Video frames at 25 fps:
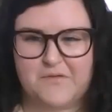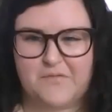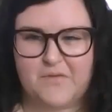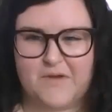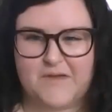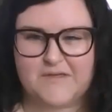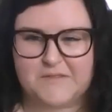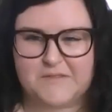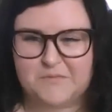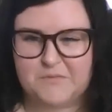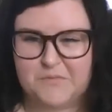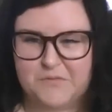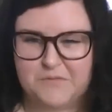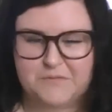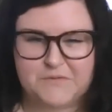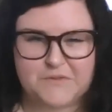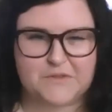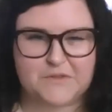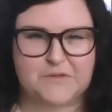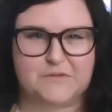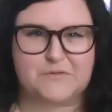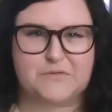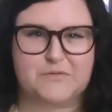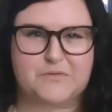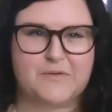a wise move to
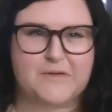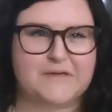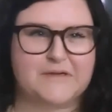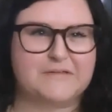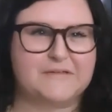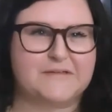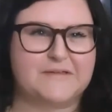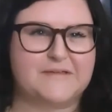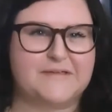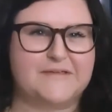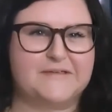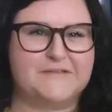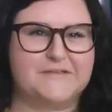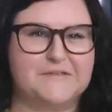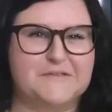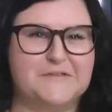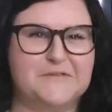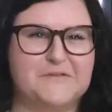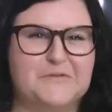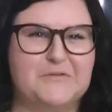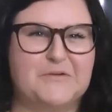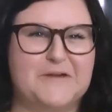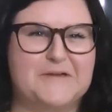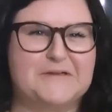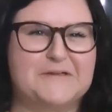go directly
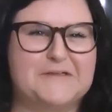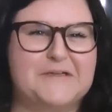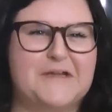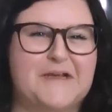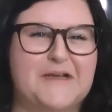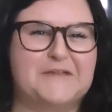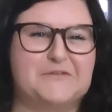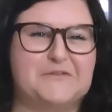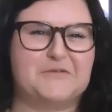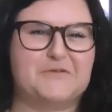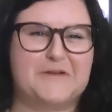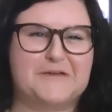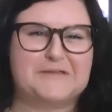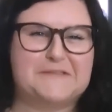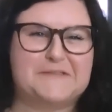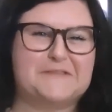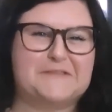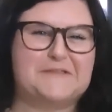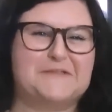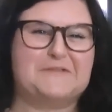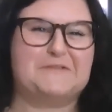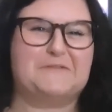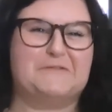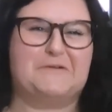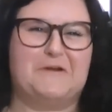
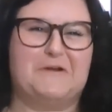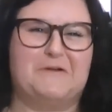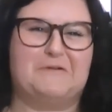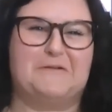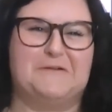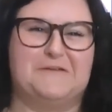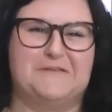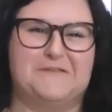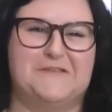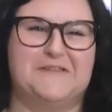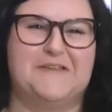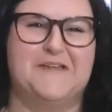to the growers.